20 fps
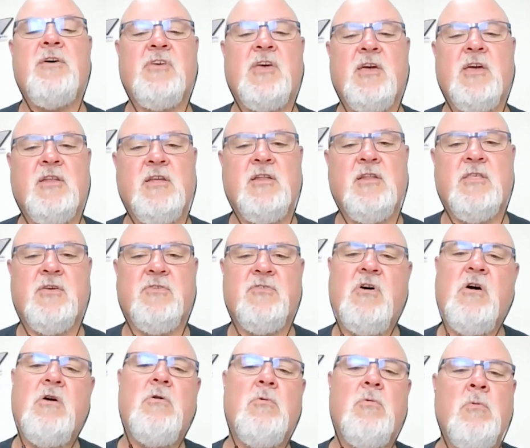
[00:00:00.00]
getting in this.
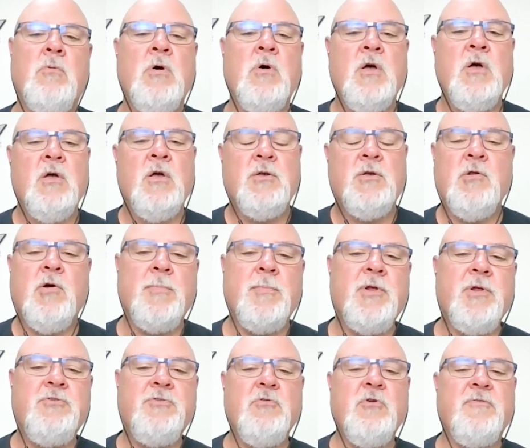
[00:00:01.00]
Oh, I'm going
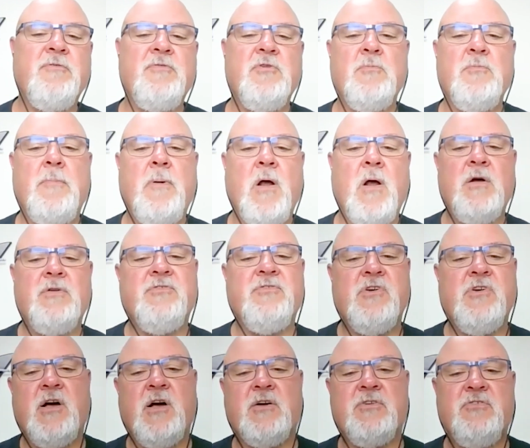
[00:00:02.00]
to do a few
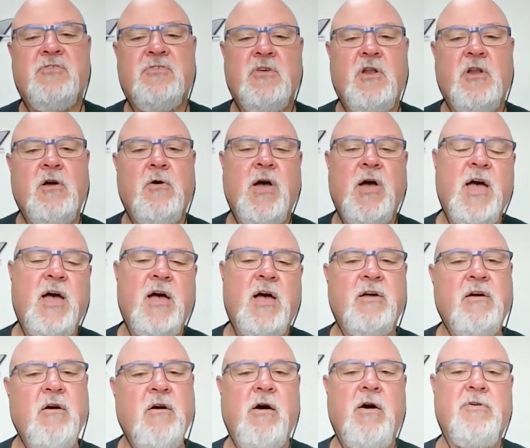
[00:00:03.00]
projects, at
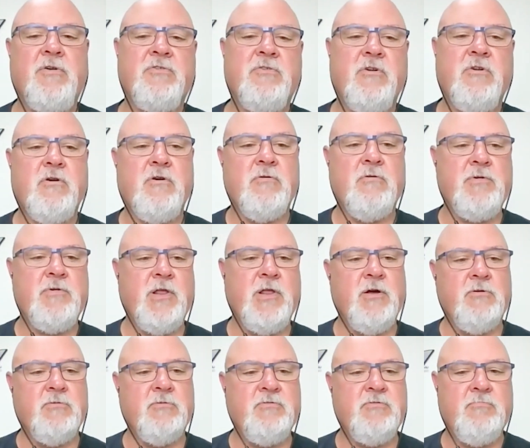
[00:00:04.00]
cost, or,
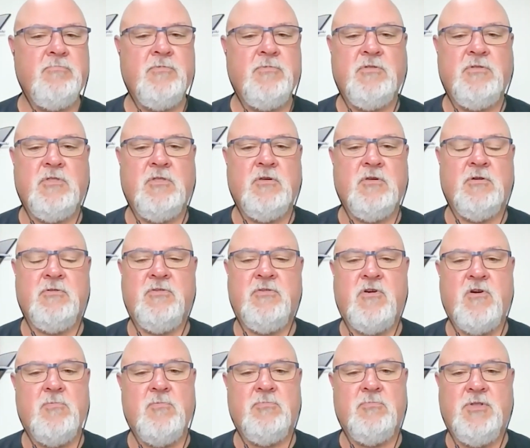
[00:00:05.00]
the
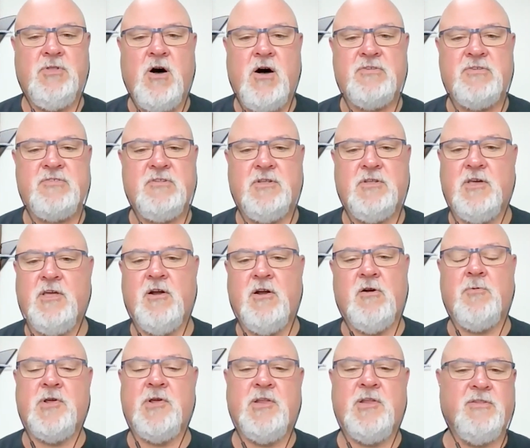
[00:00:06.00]
term loss leader.
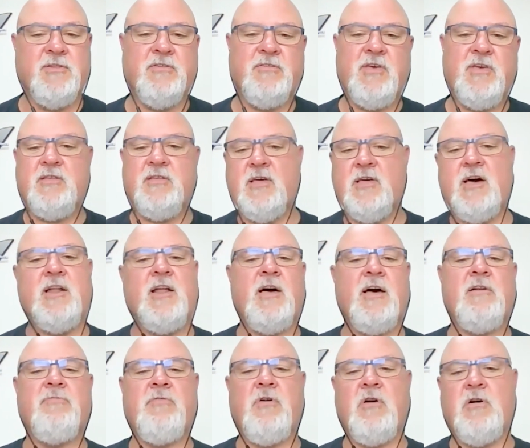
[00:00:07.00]
We need to take that out
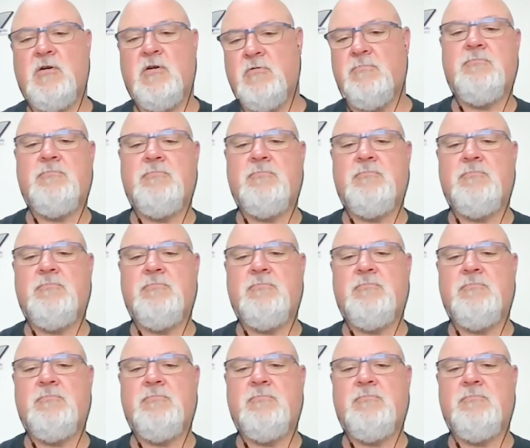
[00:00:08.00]
of our